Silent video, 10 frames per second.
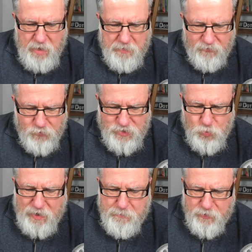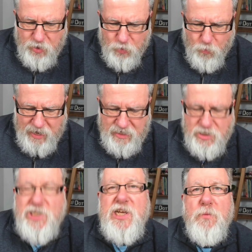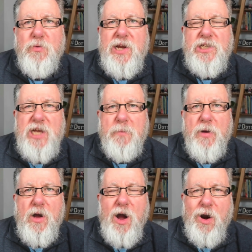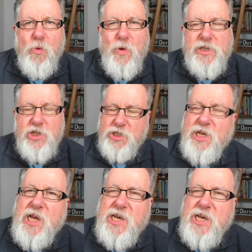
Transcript: But if a swipe to the right still brings up are widgets.